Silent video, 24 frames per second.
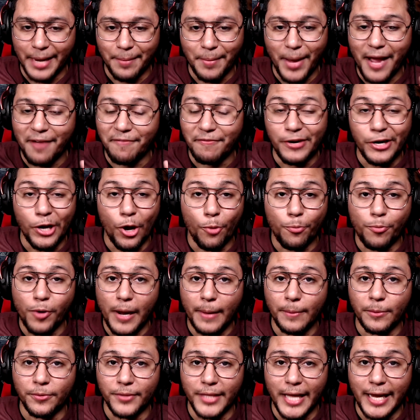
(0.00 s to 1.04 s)
I have no problem
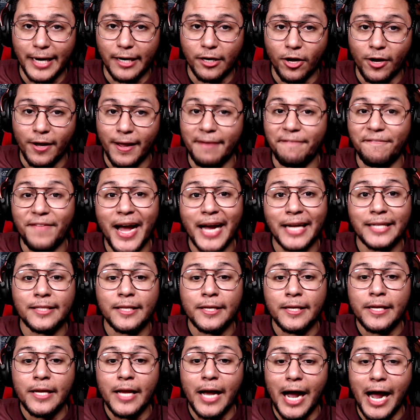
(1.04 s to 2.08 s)
with that at all. In fact,
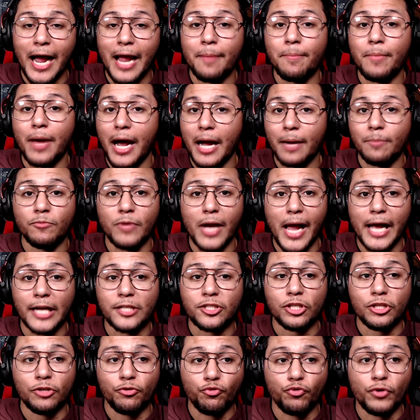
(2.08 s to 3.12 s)
I'm
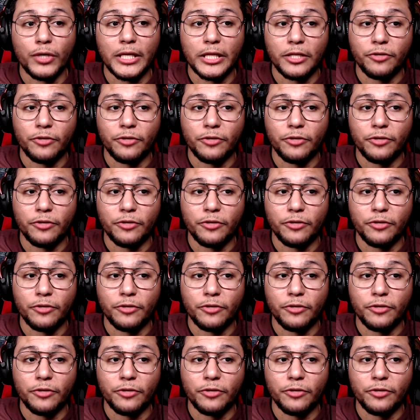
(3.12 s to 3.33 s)
actually really,